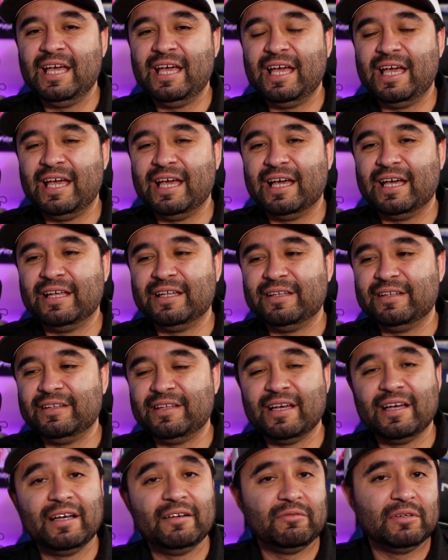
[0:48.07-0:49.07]
And
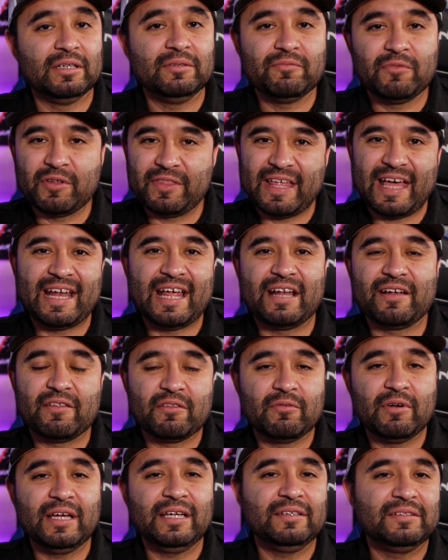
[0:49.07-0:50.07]
uh, well, with that out of
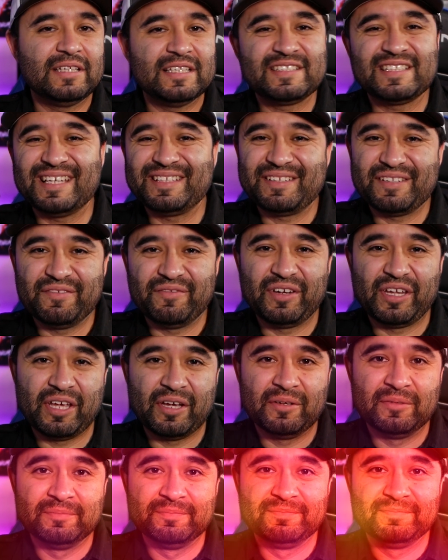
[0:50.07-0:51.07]
the way, let's get to the
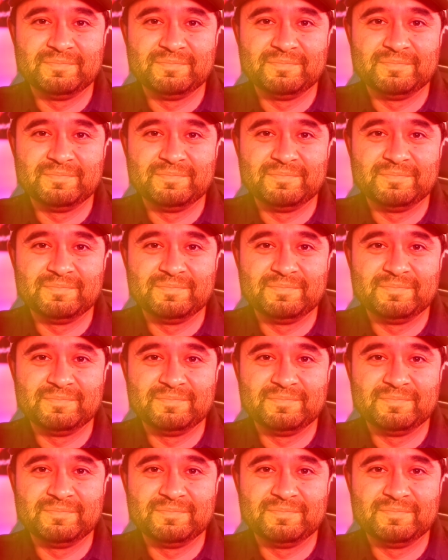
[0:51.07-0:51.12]
video.